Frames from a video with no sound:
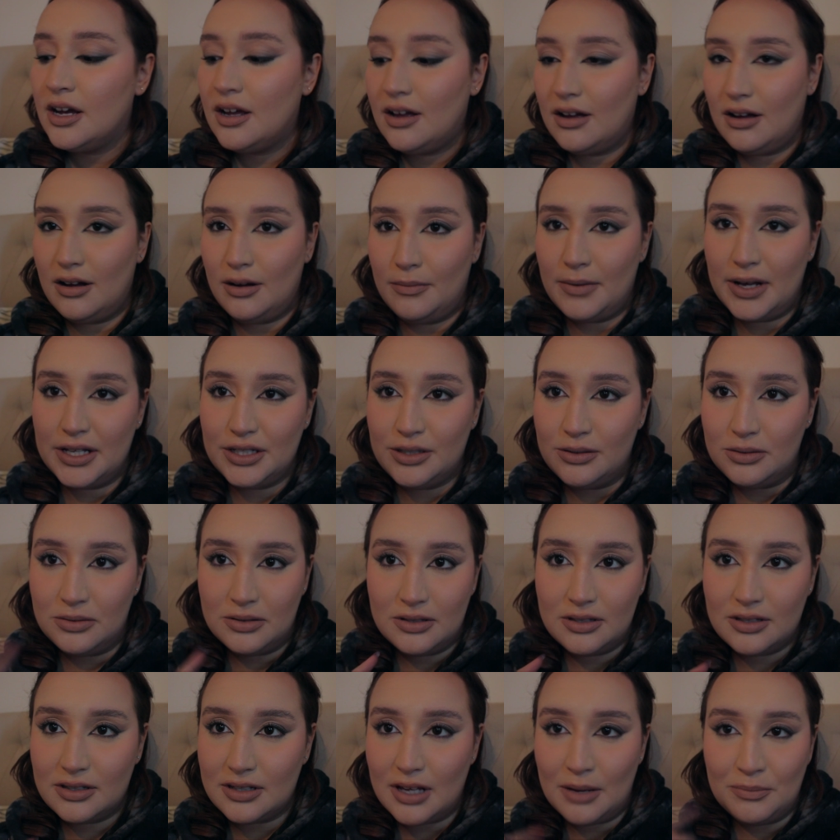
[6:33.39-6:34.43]
I'm
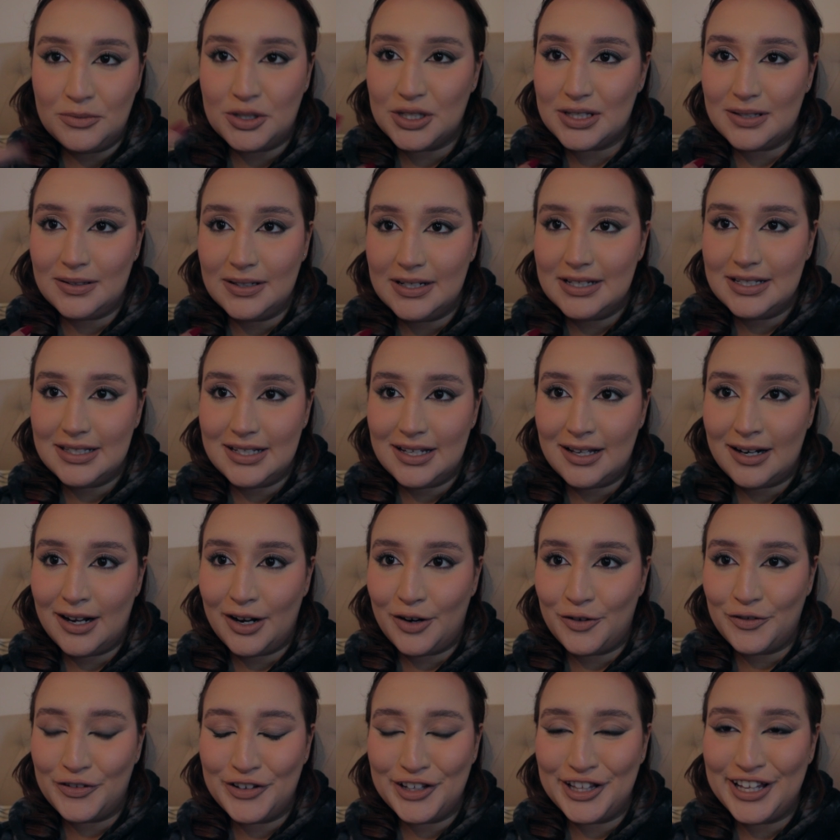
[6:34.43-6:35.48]
just lazy and I
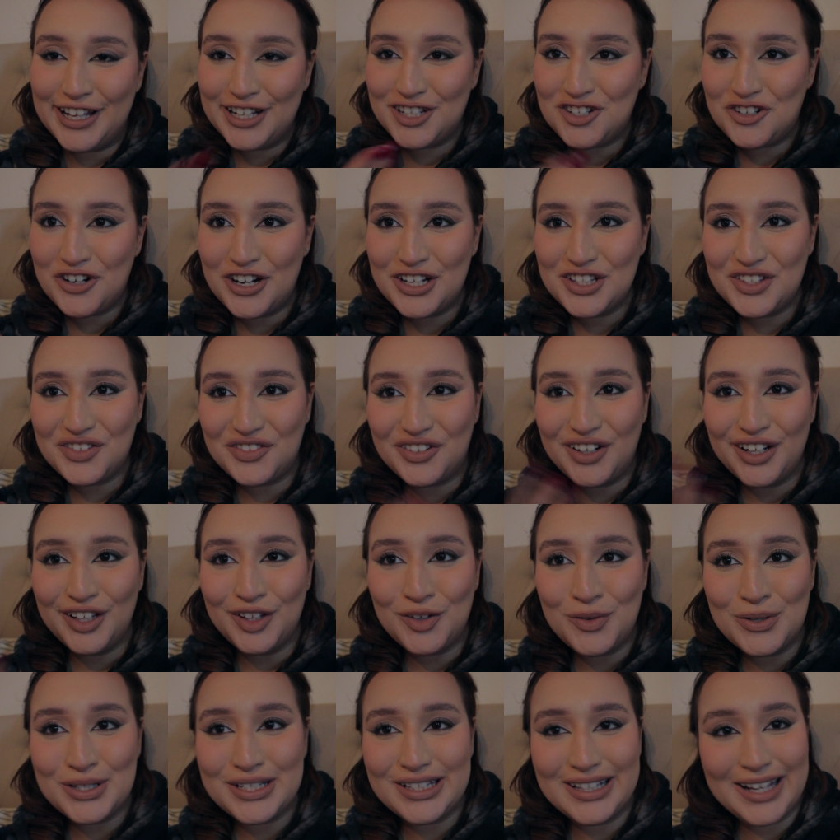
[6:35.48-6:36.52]
don't feel like transferring
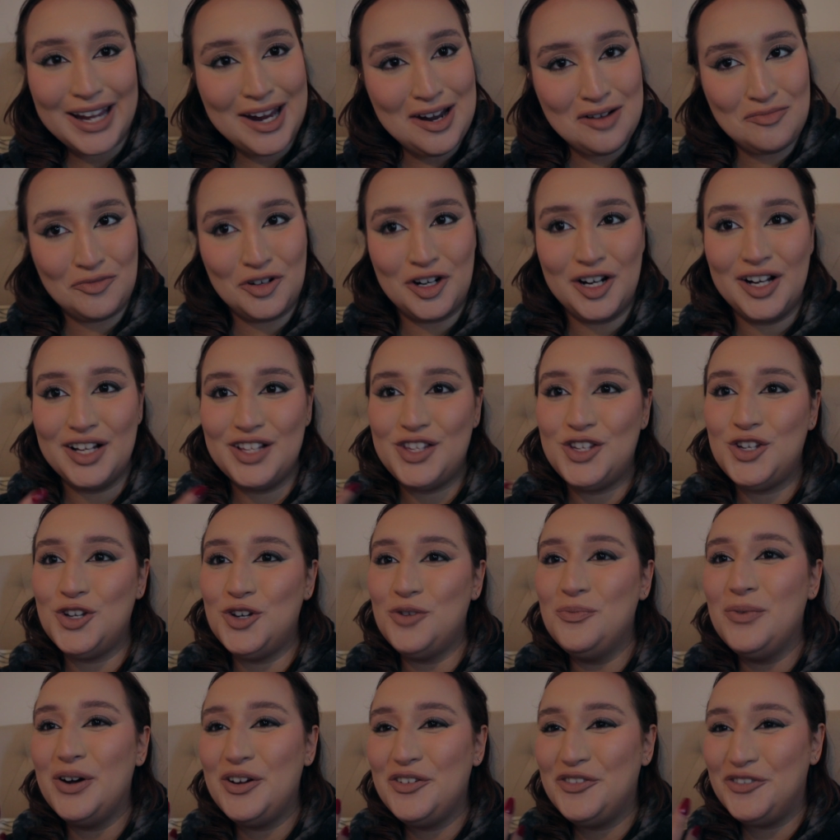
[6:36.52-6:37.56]
the ones in the camera
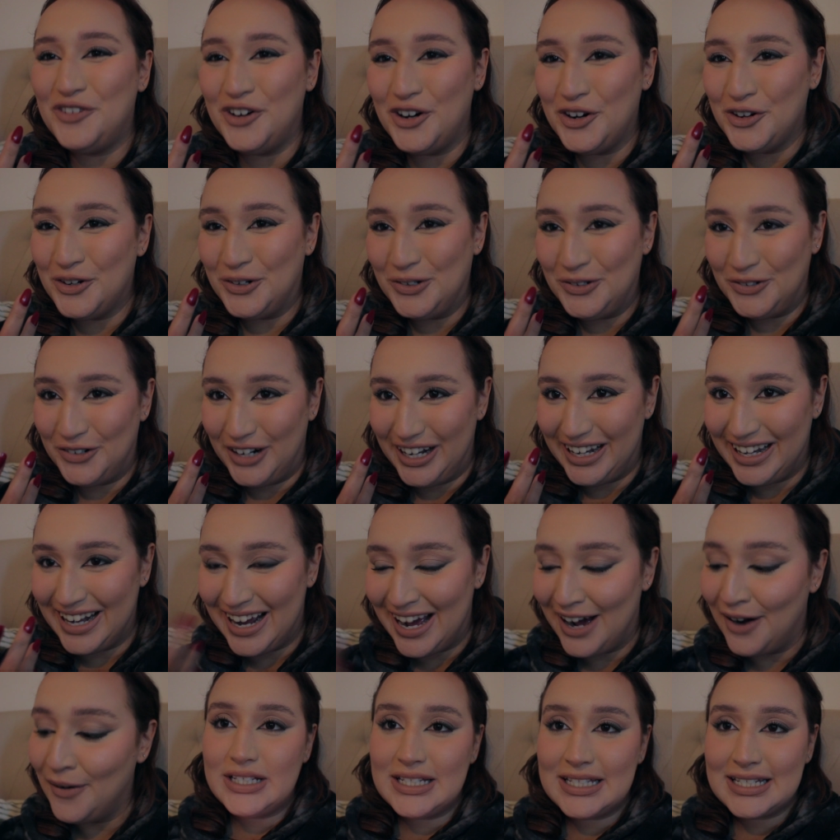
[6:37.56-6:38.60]
to my phone right
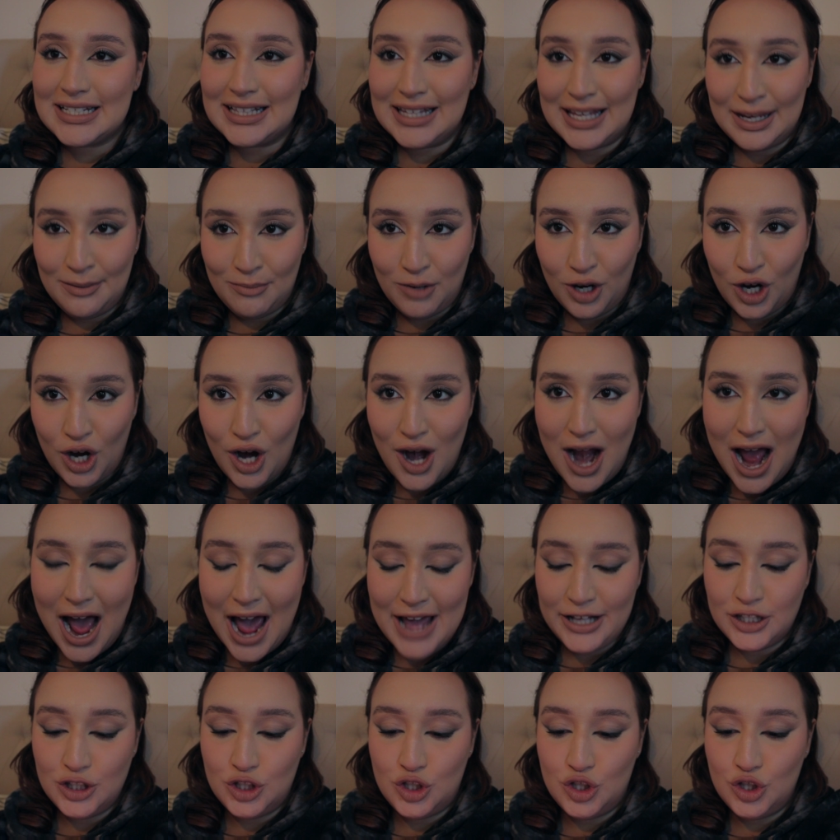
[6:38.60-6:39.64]
now. Disclaimer,
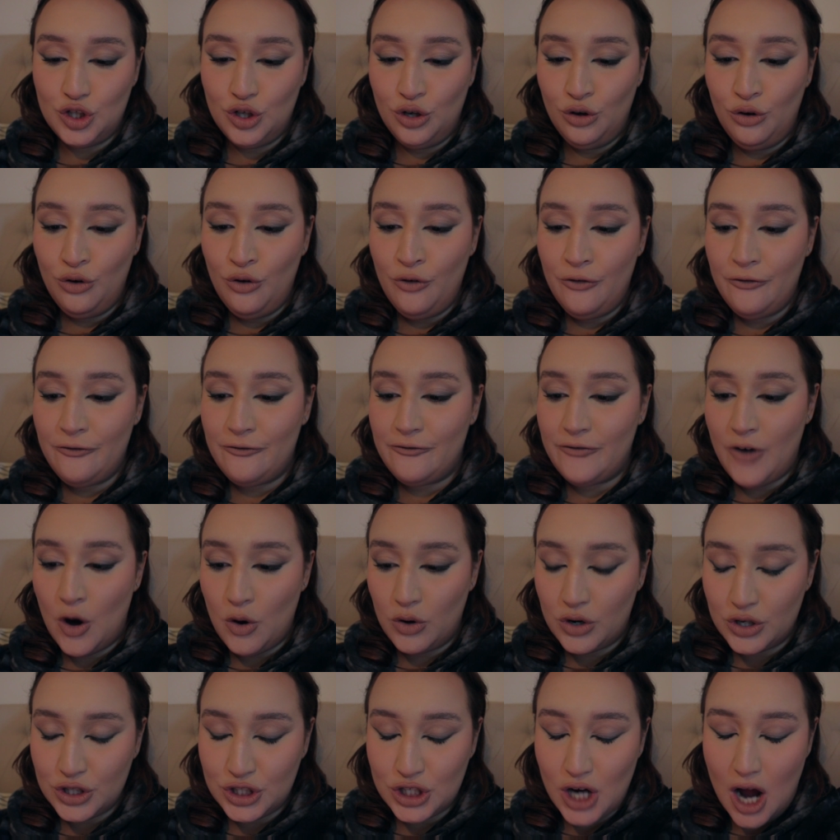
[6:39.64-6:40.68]
I do
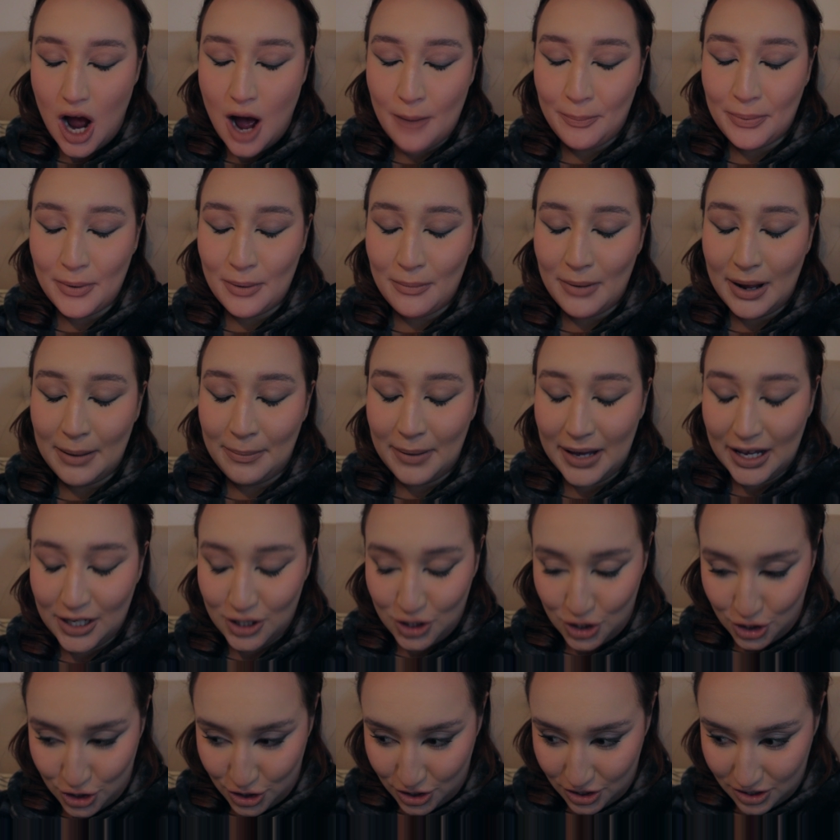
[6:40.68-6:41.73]
Photoshop my
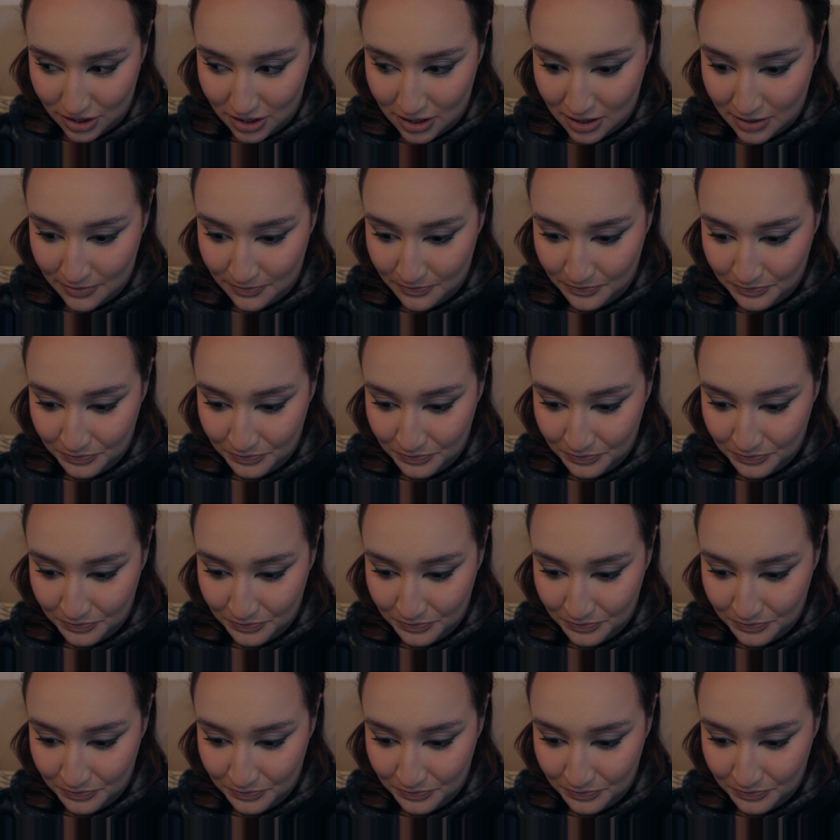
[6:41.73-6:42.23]
pictures,